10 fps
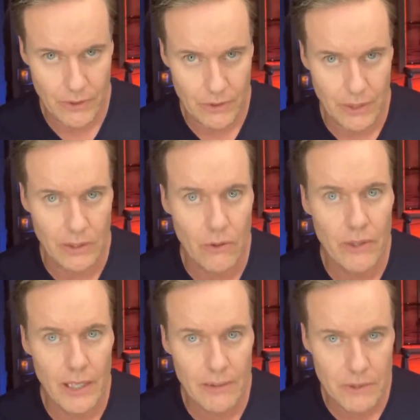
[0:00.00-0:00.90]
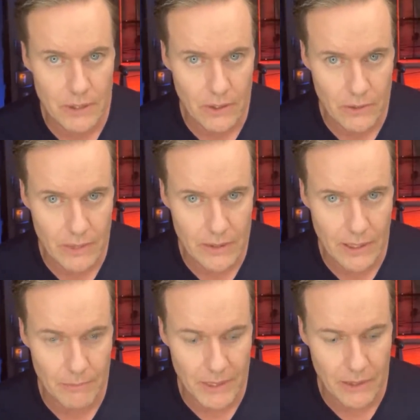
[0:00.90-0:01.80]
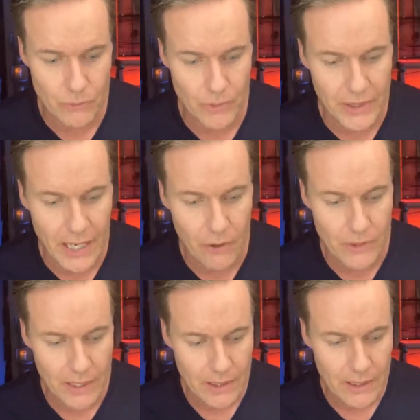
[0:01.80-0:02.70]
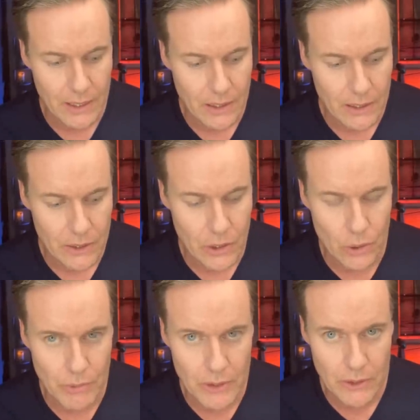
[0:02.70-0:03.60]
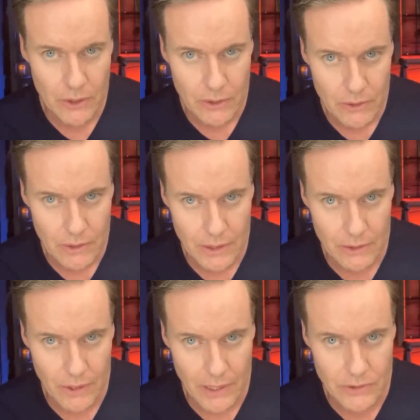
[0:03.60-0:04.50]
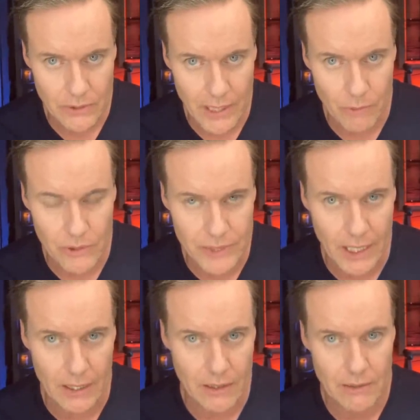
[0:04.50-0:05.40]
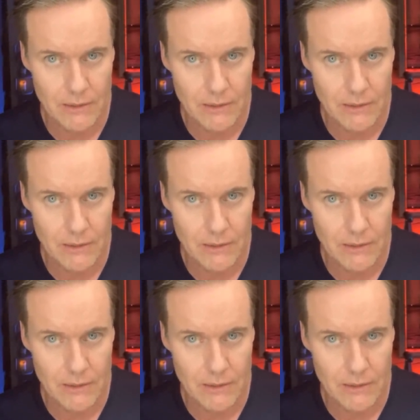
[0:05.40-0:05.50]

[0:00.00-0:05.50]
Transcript: They know they have to tolerate that because without human interaction, they will die.